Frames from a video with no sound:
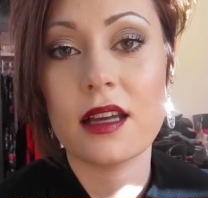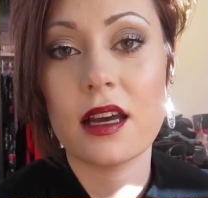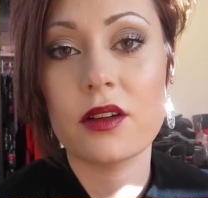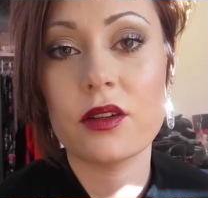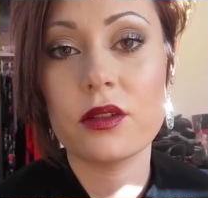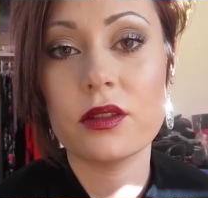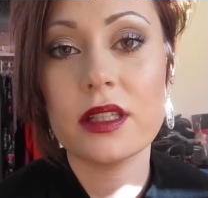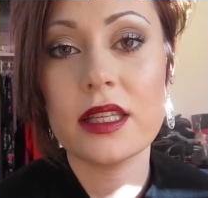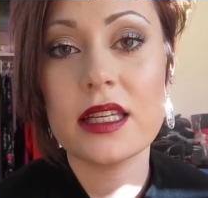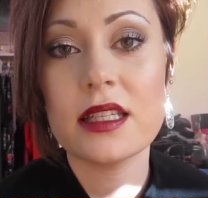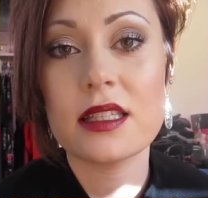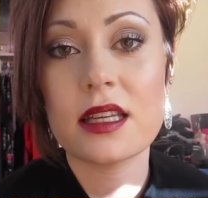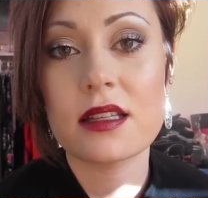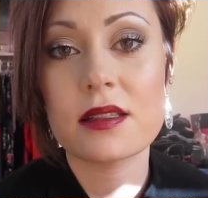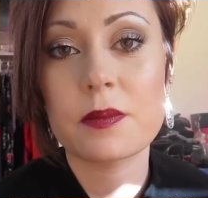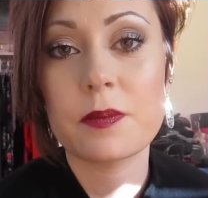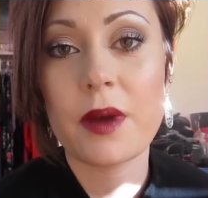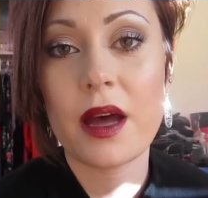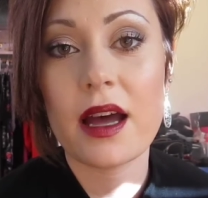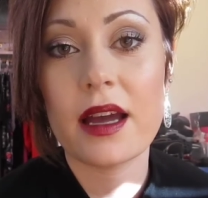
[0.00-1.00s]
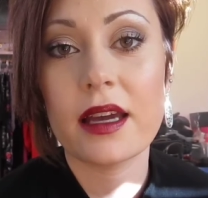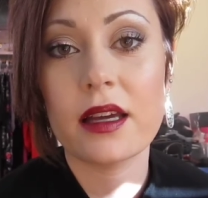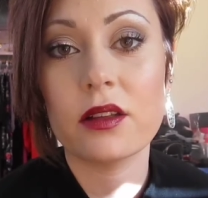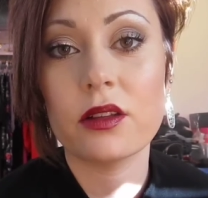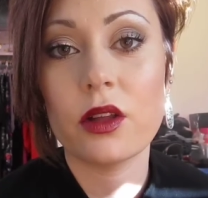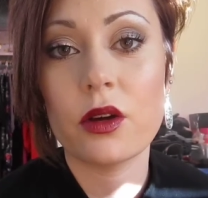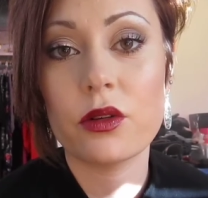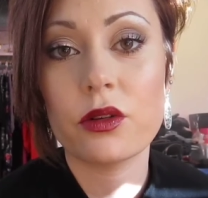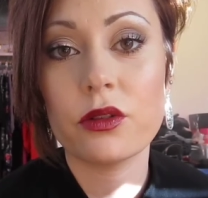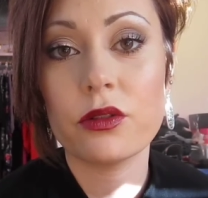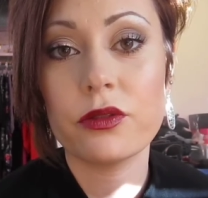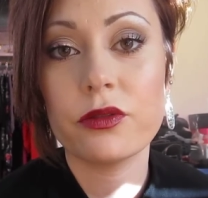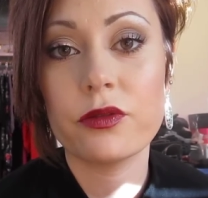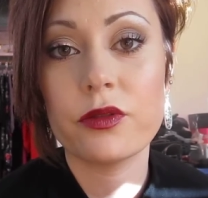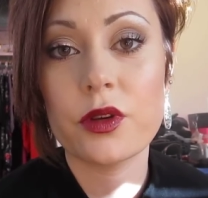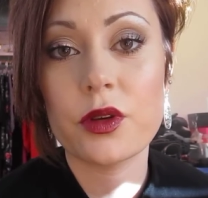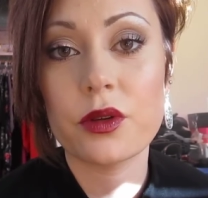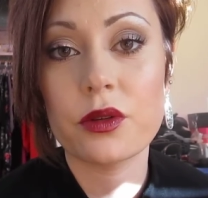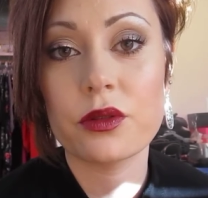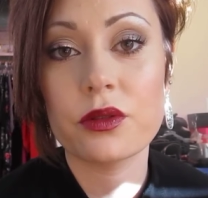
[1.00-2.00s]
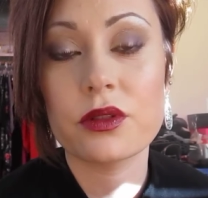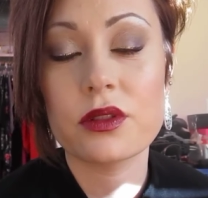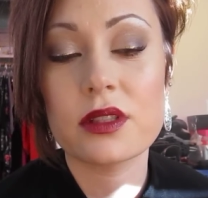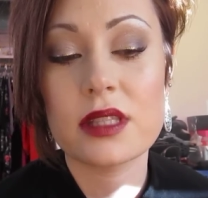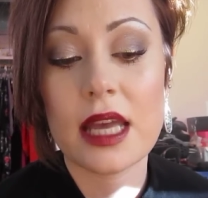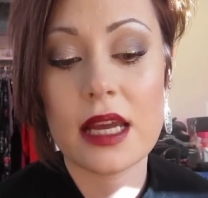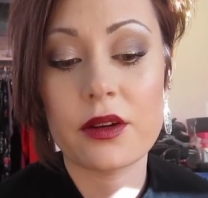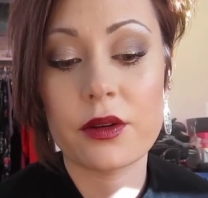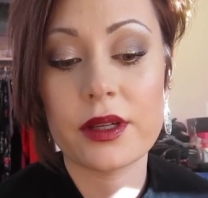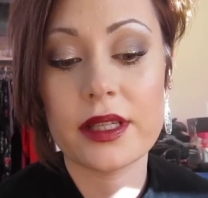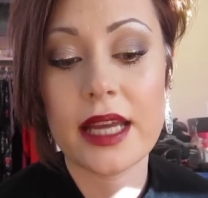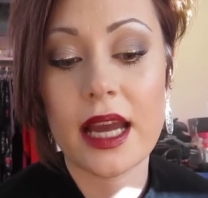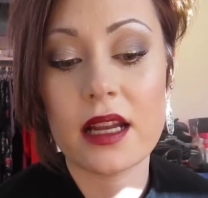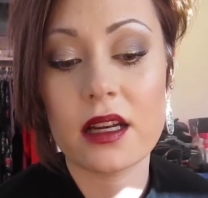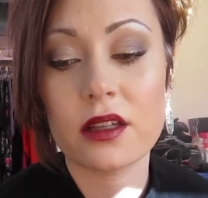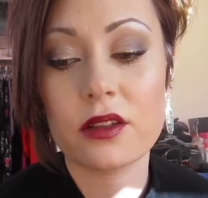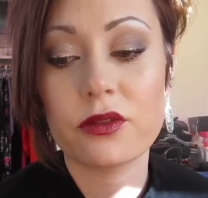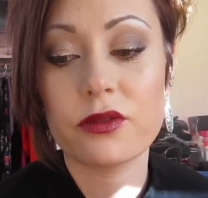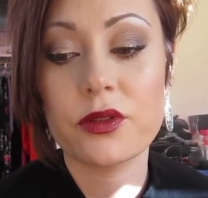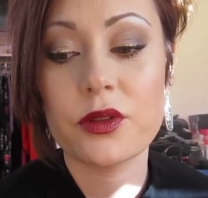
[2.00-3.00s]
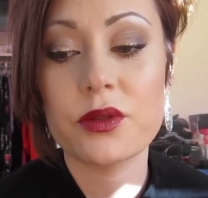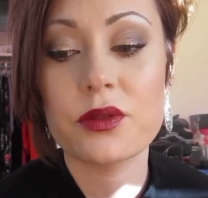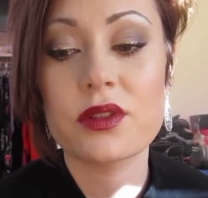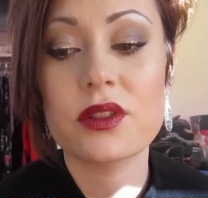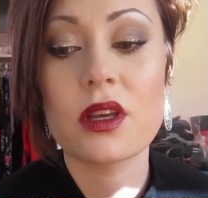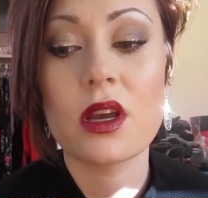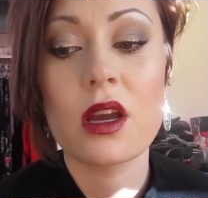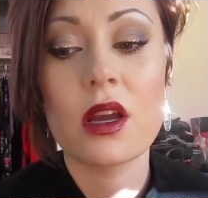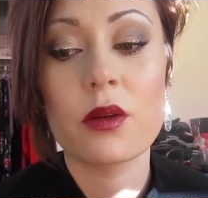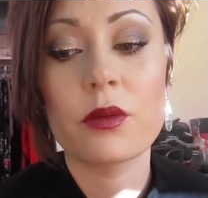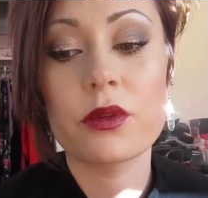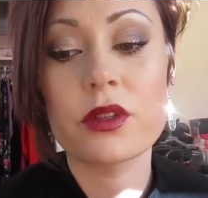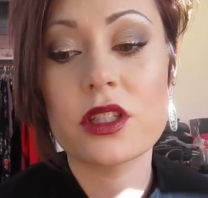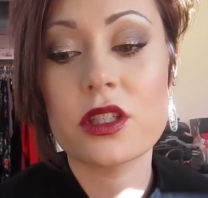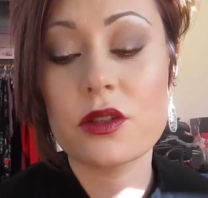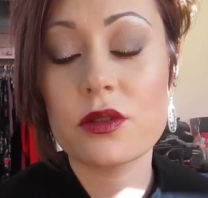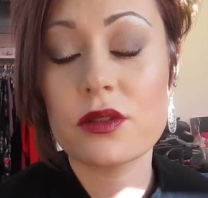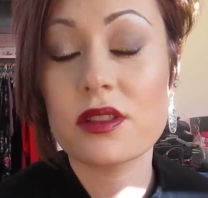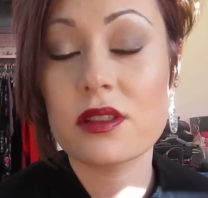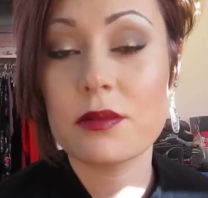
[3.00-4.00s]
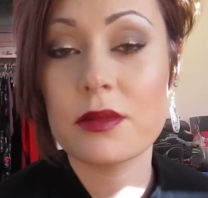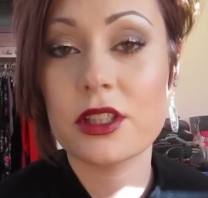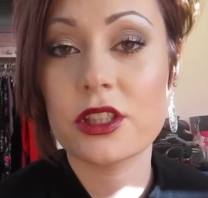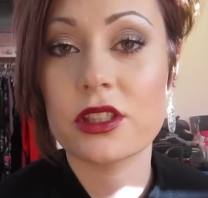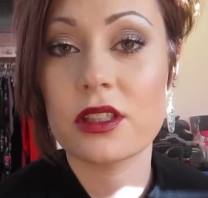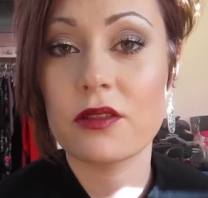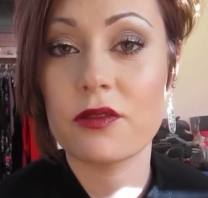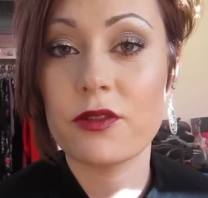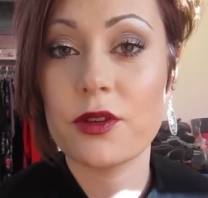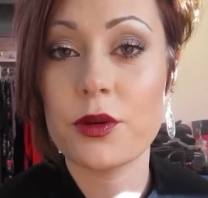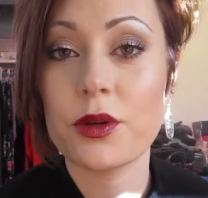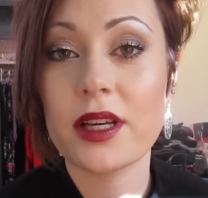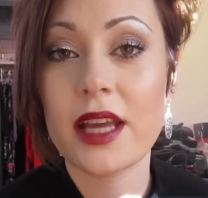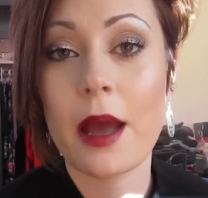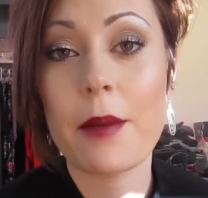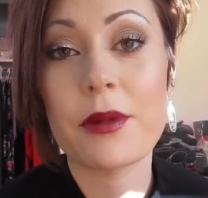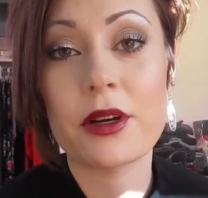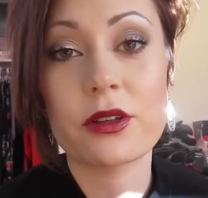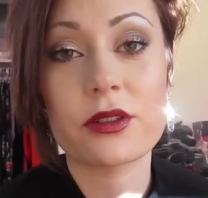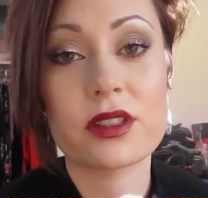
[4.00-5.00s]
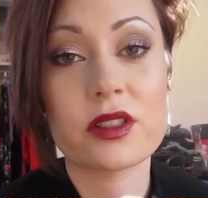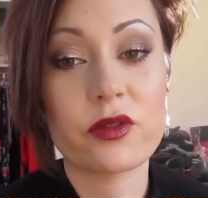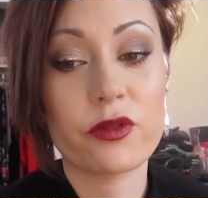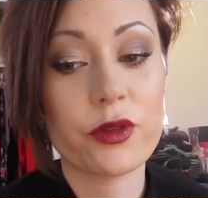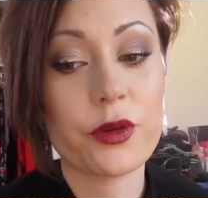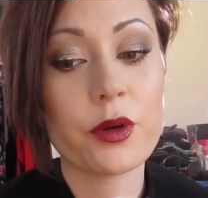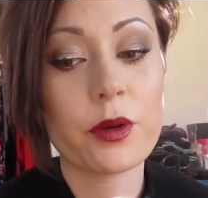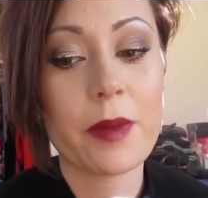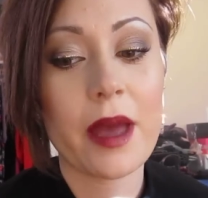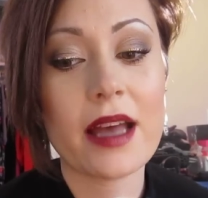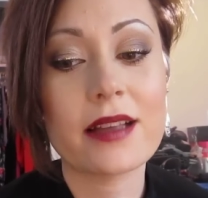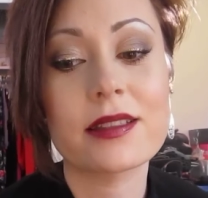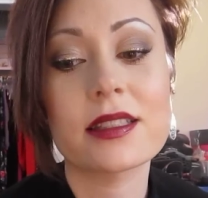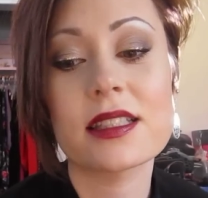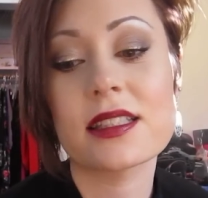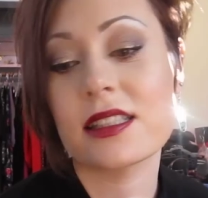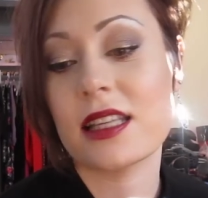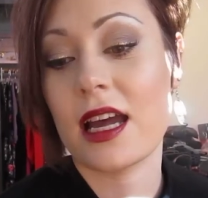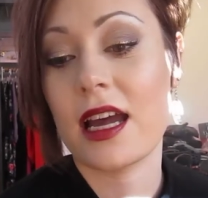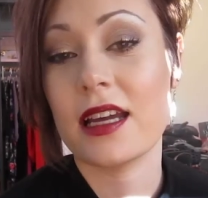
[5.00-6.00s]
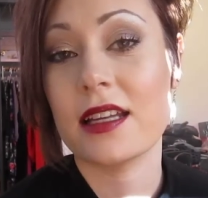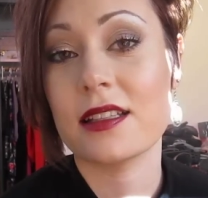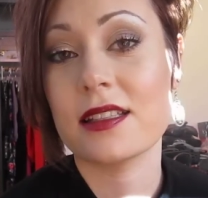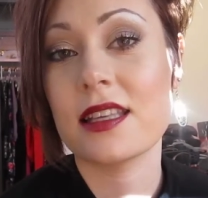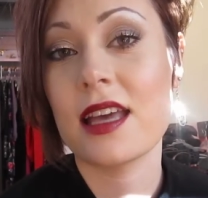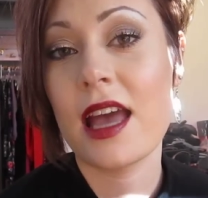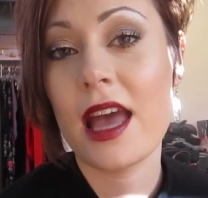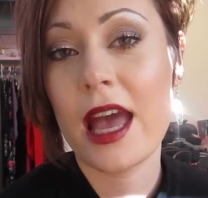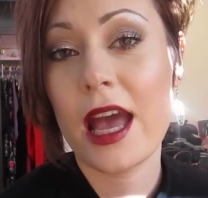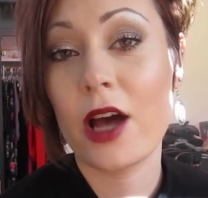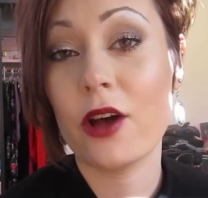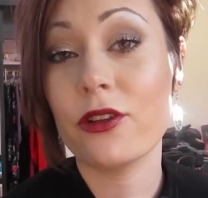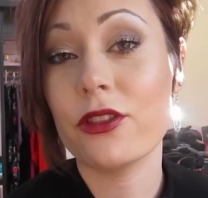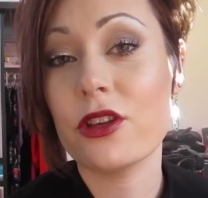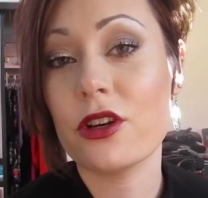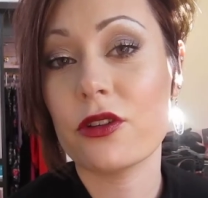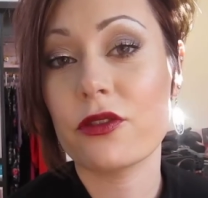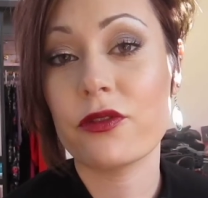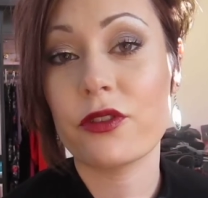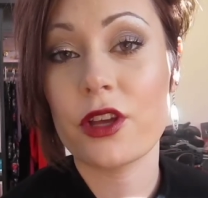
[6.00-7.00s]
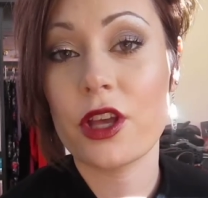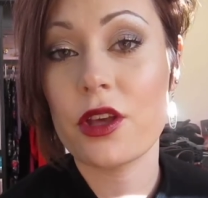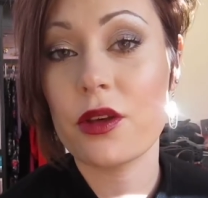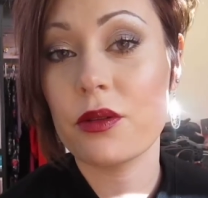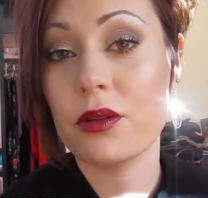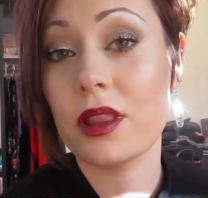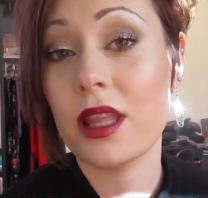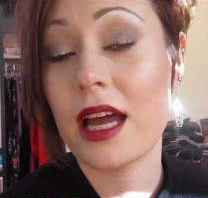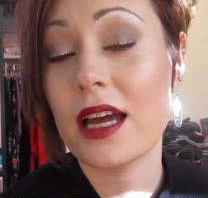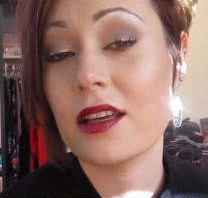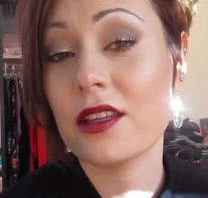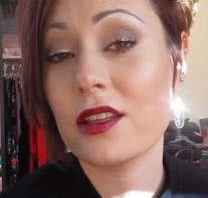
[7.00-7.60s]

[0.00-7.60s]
Not only does buying local foods and organic foods reduce emission, fewer chemicals, fewer pesticides, healthier for you,